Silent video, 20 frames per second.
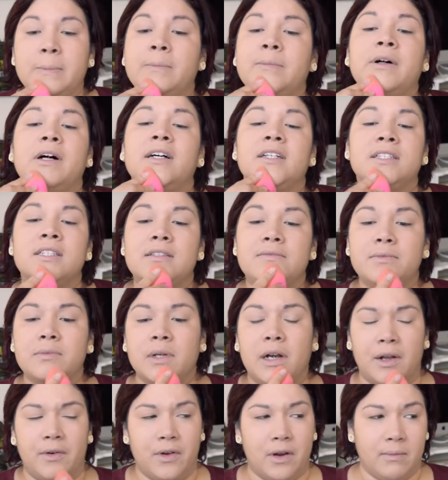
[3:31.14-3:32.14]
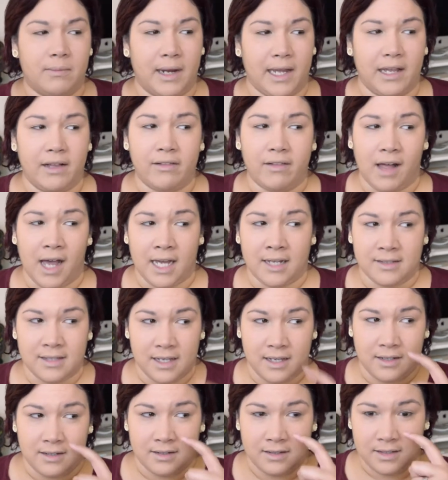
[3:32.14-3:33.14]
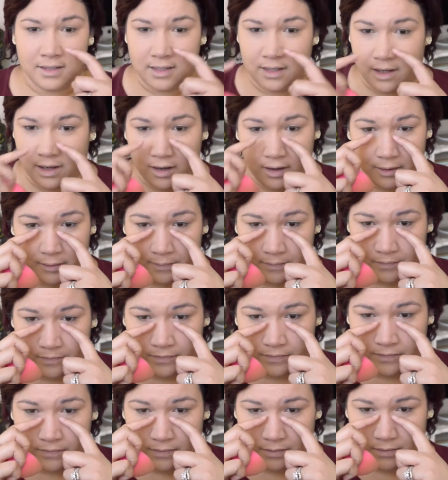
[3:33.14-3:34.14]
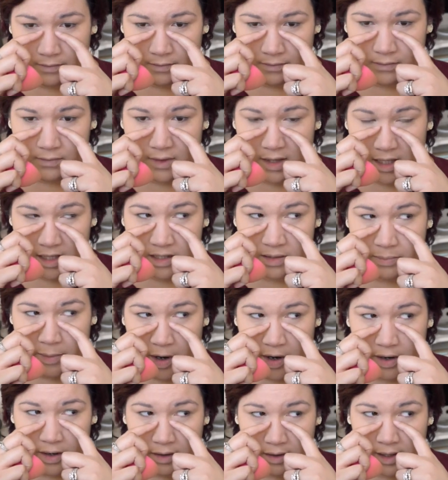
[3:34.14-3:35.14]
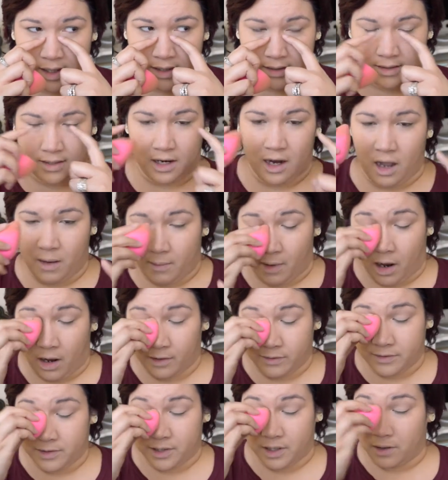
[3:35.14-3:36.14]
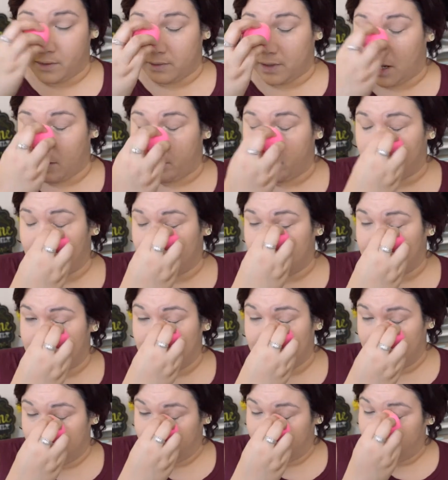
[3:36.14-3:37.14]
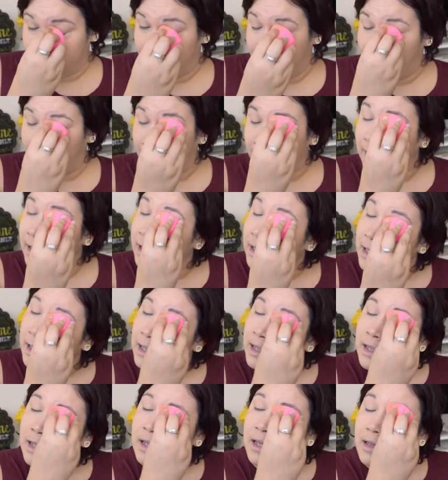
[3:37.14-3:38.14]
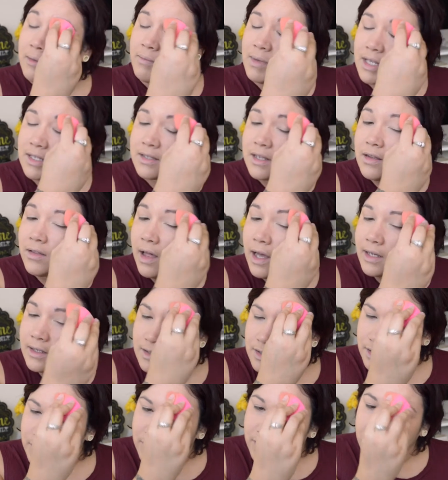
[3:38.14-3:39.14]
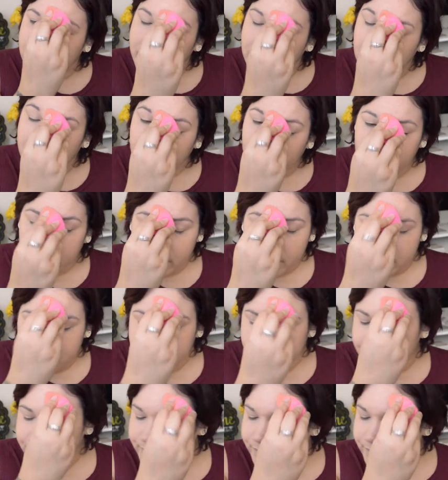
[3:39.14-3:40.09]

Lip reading: Plus, when I wear my glasses, this part likes to come off, so when I put concealer there, it makes it last a little bit longer.